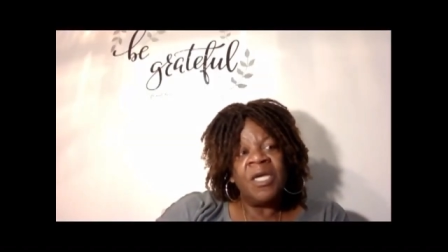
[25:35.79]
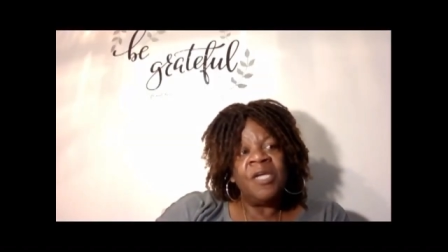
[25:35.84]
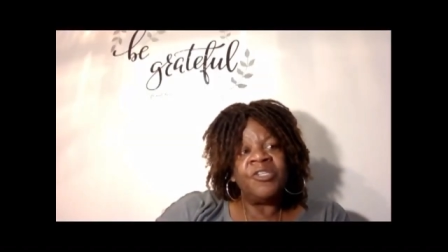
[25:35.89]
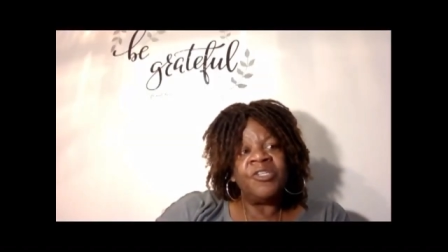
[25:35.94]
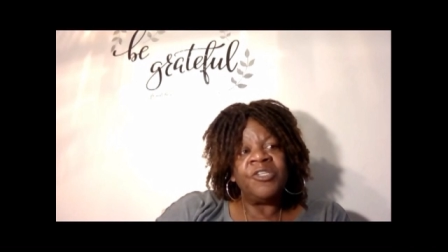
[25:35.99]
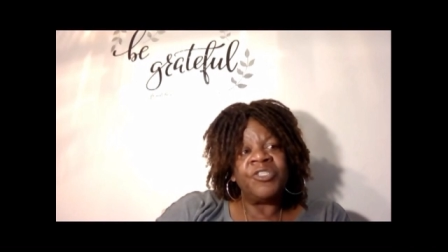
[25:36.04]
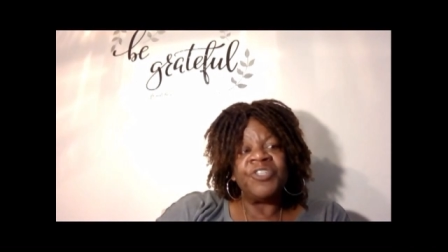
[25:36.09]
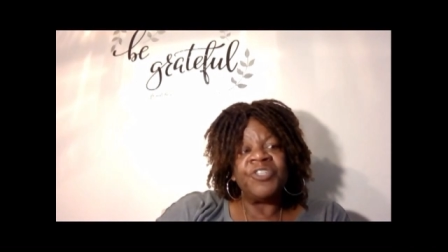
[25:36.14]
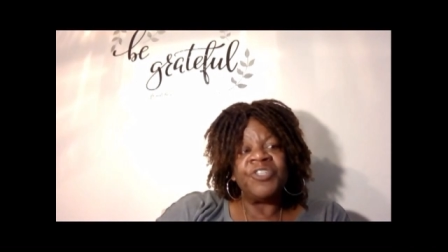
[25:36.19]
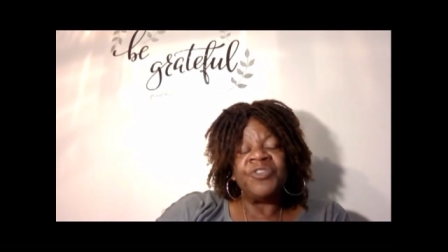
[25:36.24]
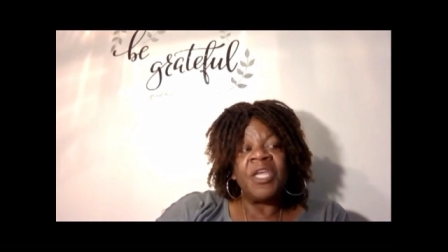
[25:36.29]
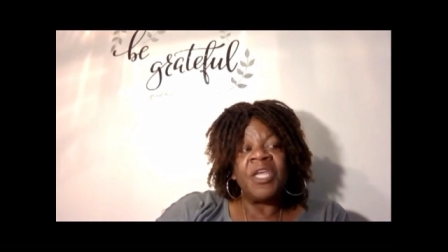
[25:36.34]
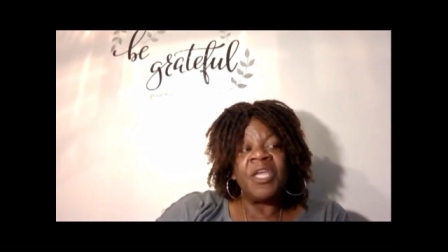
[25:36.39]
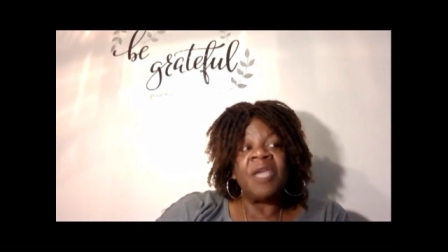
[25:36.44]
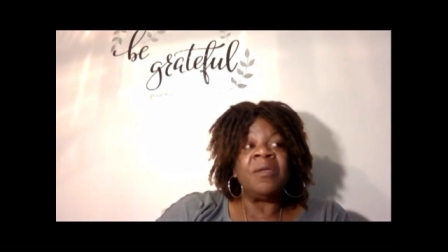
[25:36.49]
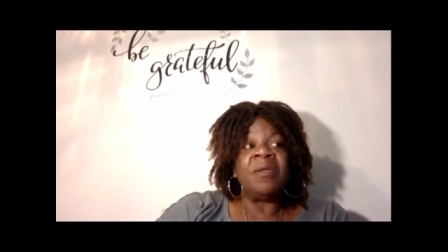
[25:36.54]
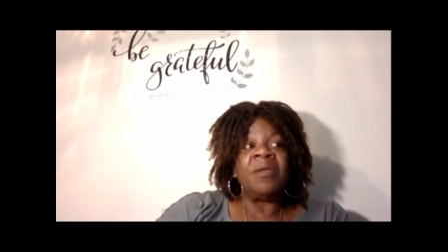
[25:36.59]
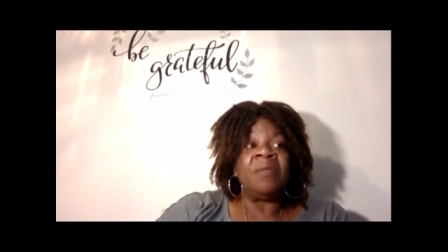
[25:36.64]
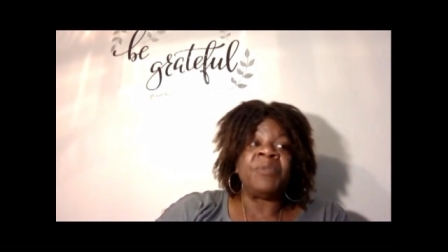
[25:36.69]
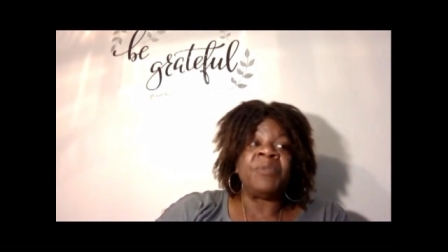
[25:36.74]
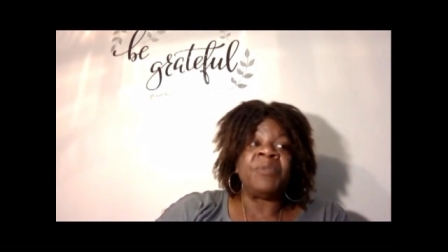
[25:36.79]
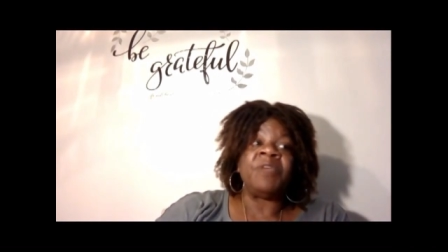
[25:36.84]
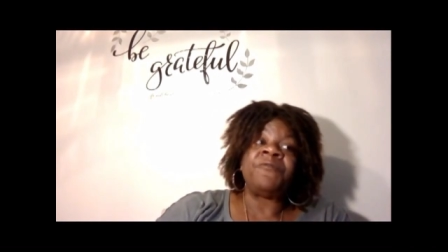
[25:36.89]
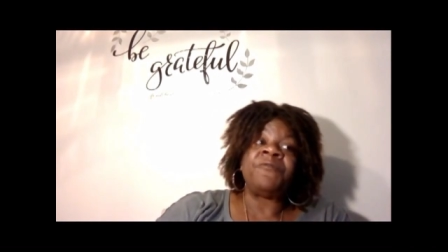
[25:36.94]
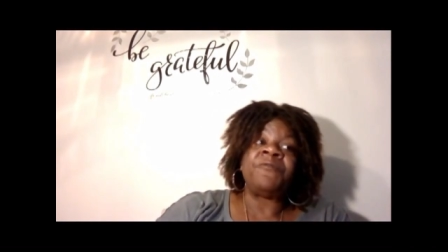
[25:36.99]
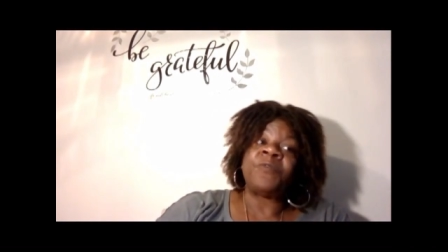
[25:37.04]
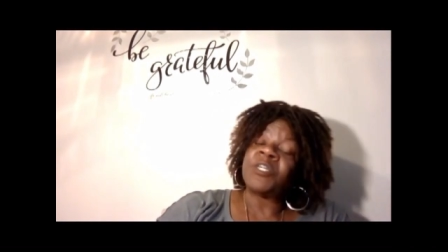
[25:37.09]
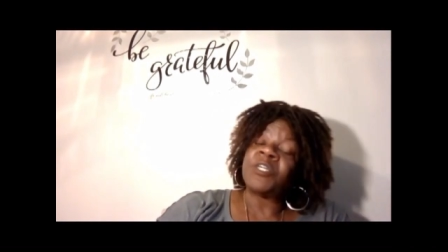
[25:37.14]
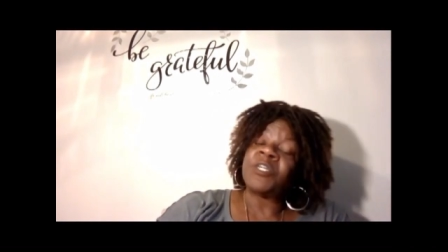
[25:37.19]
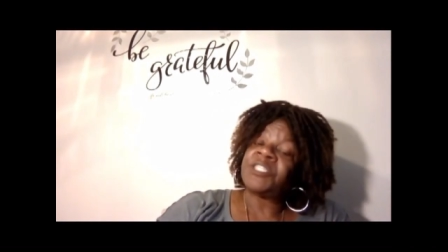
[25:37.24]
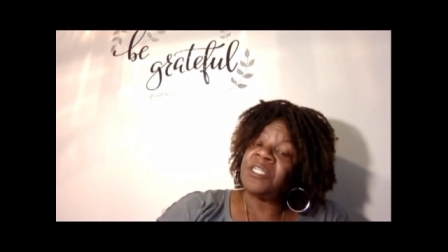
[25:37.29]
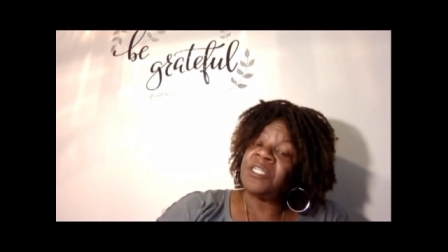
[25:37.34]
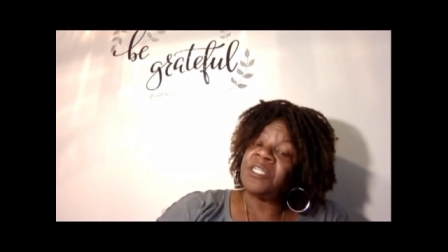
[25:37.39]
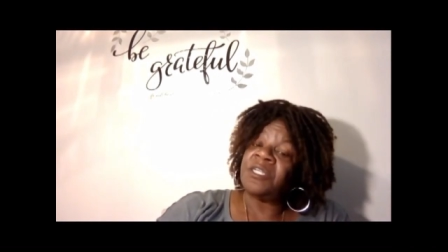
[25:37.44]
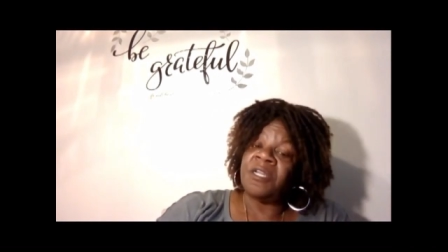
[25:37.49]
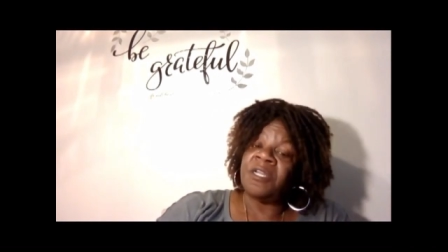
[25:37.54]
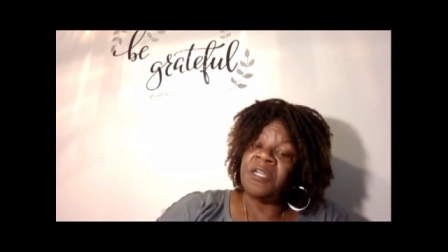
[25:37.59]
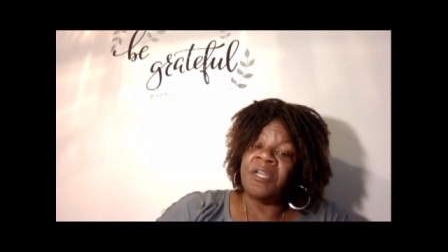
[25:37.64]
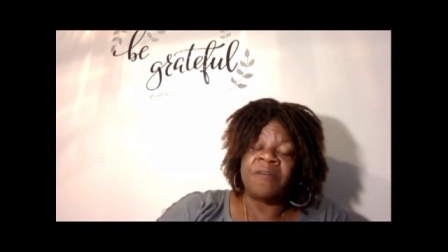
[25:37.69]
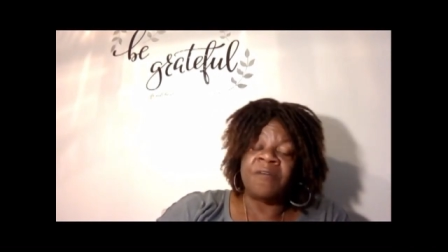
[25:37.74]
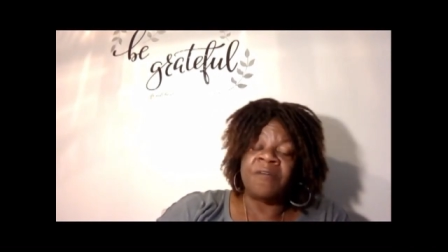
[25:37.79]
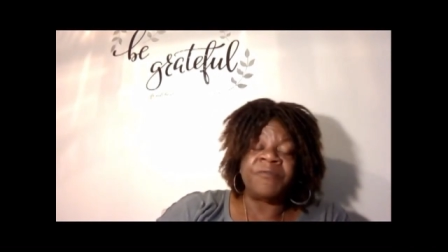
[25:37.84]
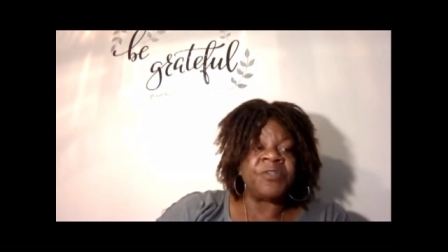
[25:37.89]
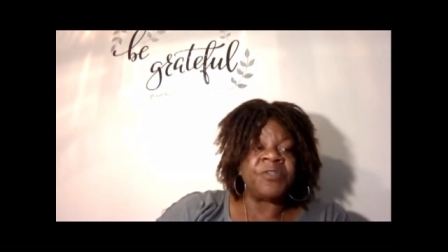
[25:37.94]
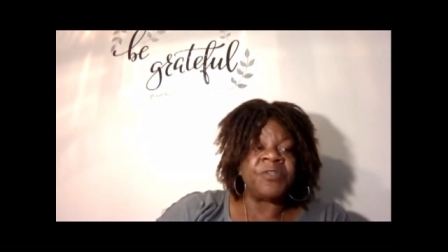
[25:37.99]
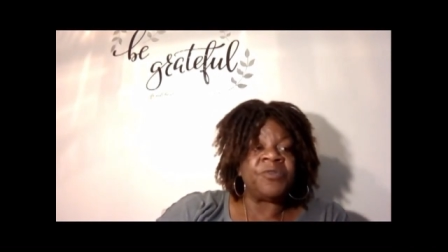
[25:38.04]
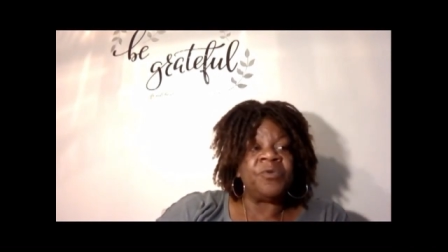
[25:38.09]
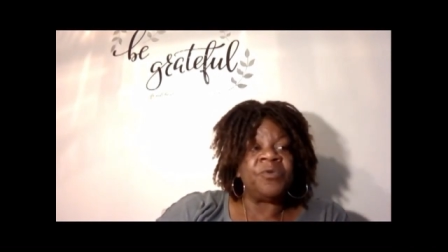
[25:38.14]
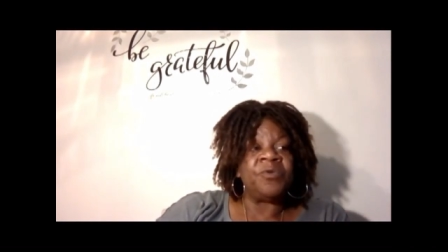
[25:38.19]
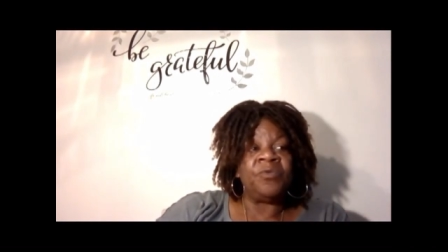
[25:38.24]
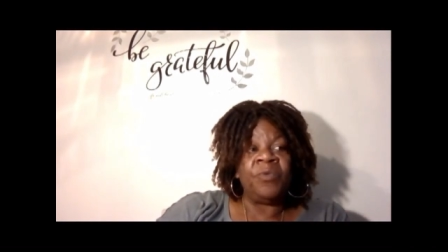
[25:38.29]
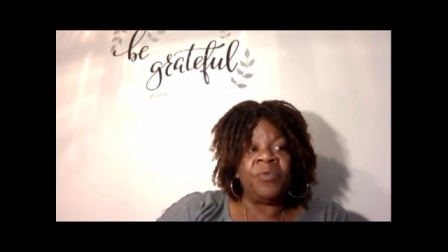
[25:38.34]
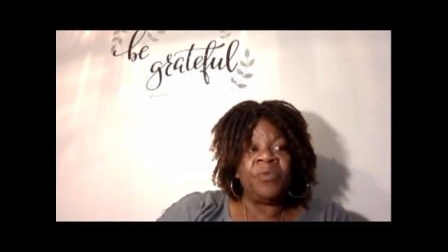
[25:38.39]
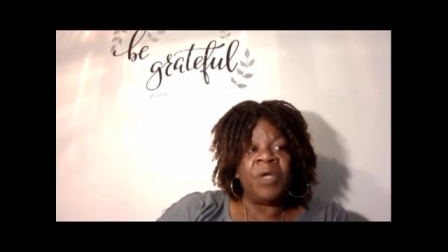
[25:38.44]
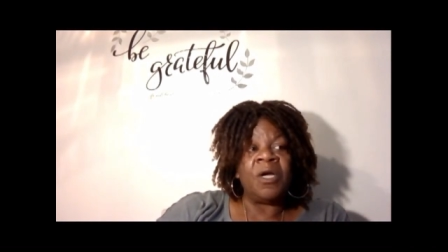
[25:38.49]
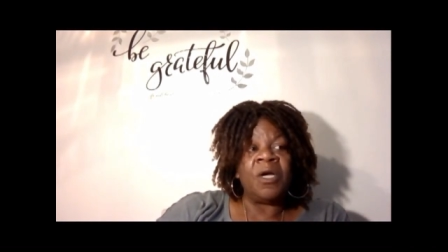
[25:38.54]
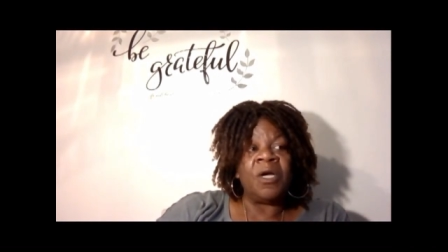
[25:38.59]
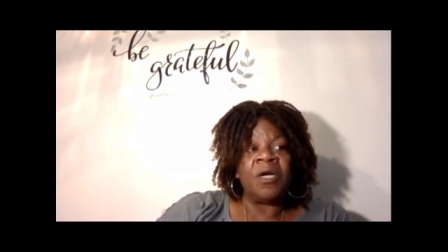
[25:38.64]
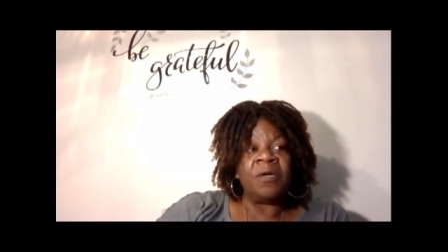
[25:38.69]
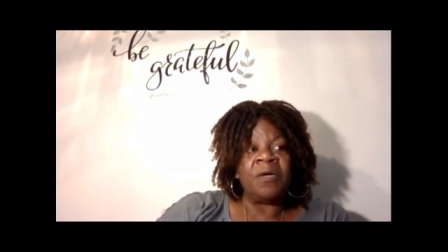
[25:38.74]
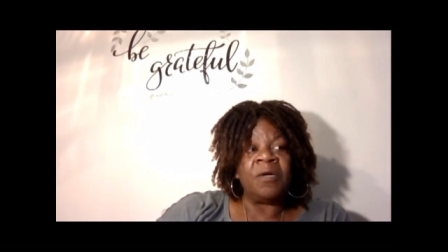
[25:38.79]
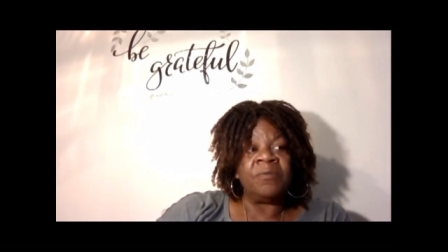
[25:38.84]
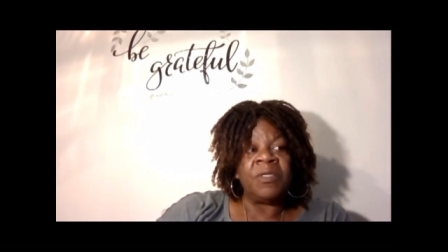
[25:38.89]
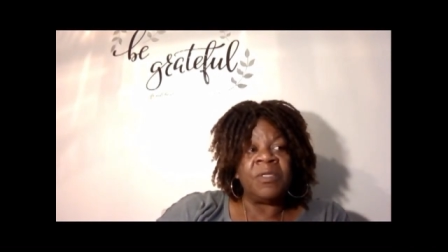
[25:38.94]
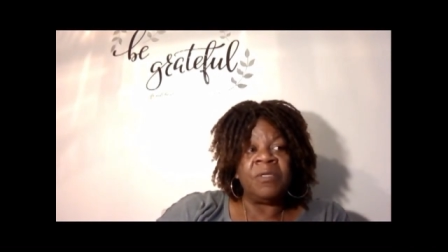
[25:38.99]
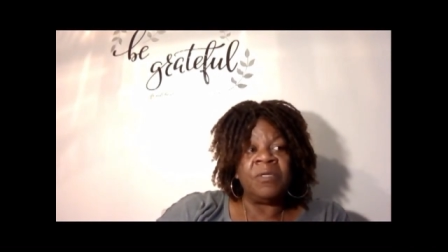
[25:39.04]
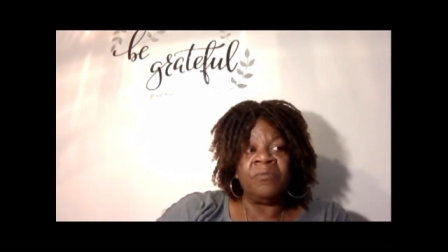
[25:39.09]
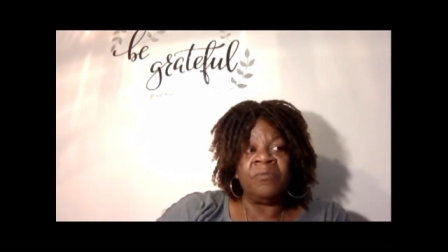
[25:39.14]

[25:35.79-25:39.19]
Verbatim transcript: should they be fortunate enough to, um,